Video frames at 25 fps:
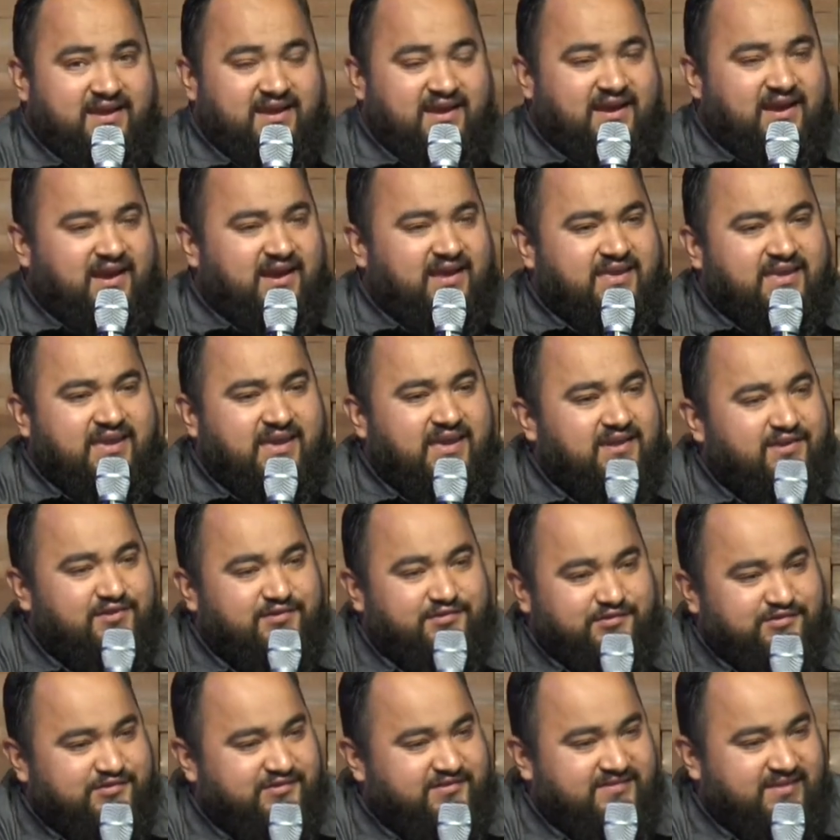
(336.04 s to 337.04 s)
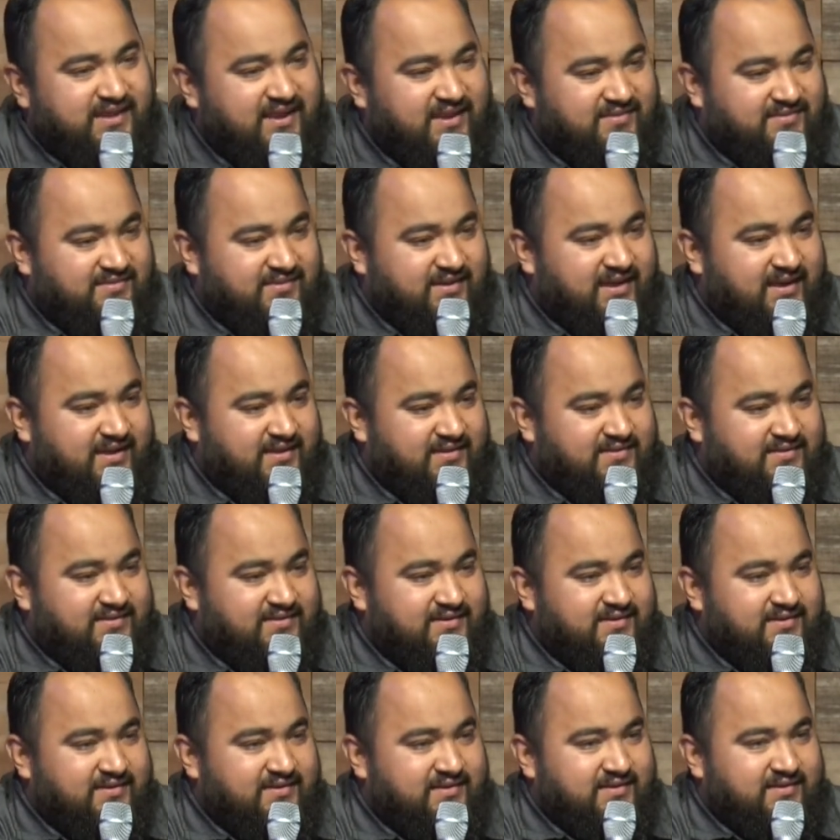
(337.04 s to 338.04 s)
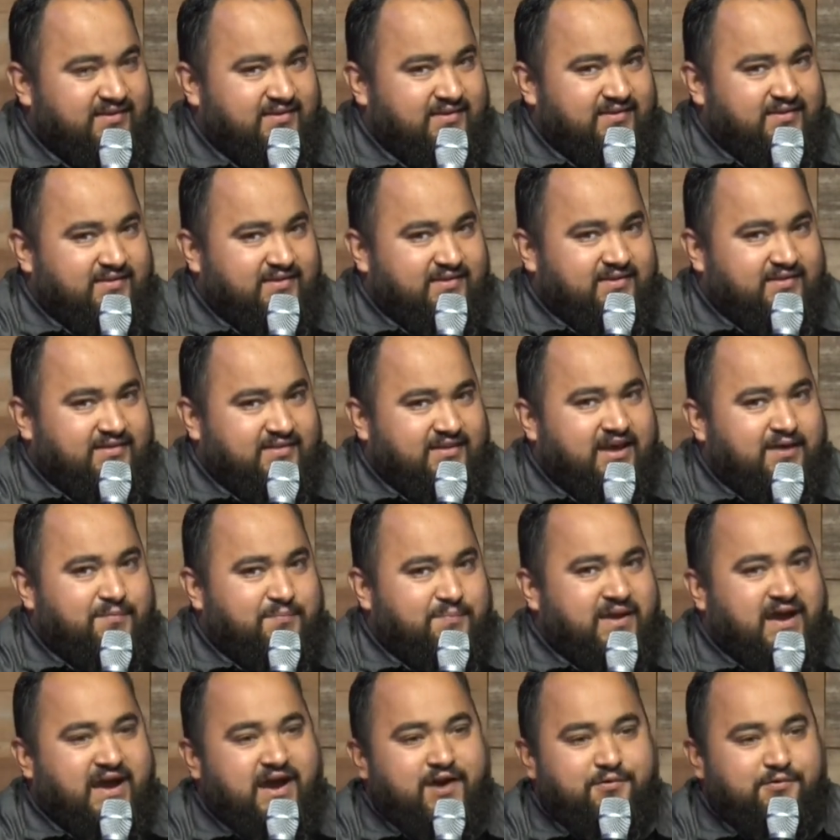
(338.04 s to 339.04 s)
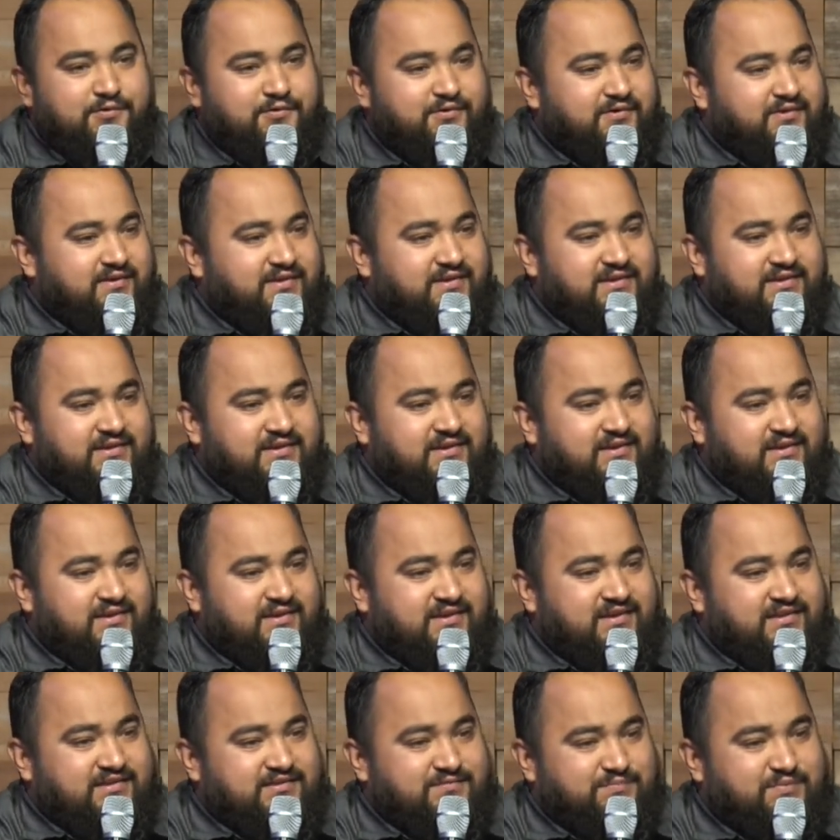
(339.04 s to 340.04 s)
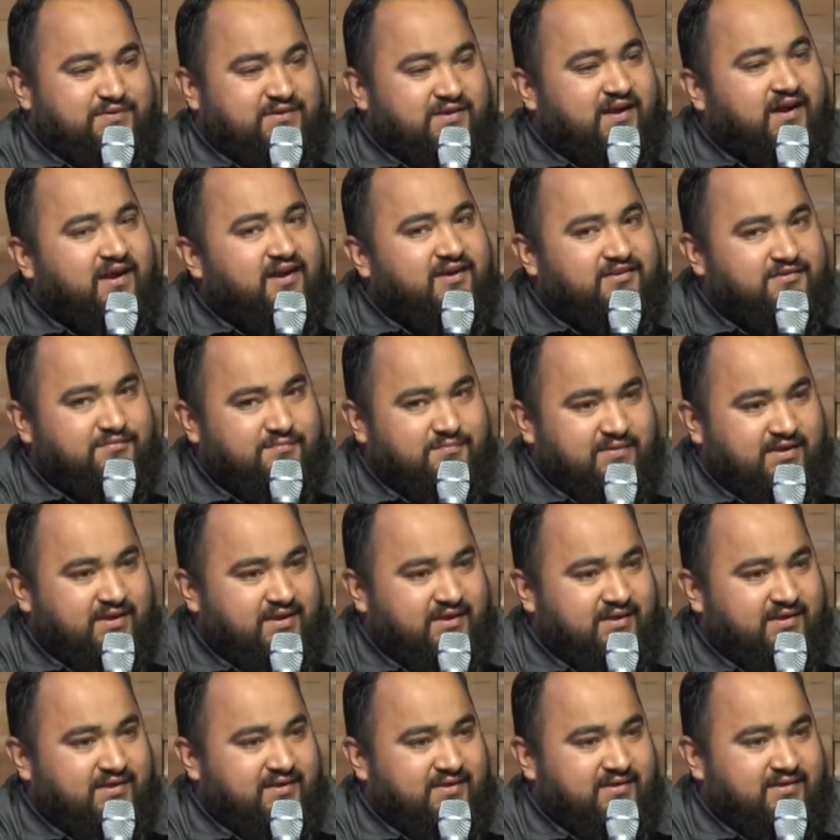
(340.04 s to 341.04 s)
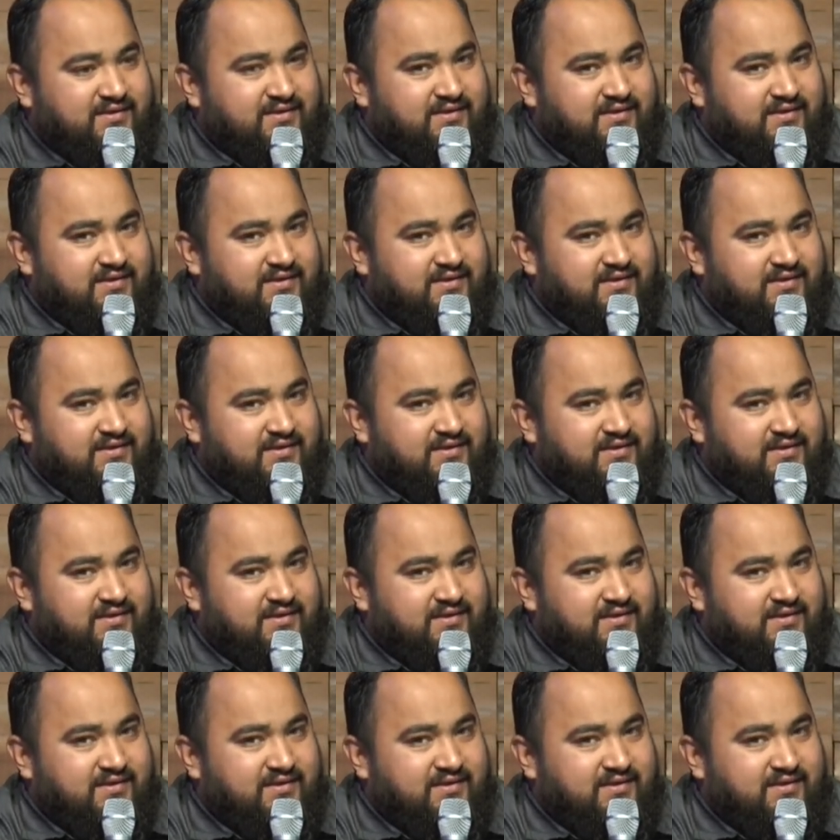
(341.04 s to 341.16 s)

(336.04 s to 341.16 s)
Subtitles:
I can't understand that. That power is beyond me.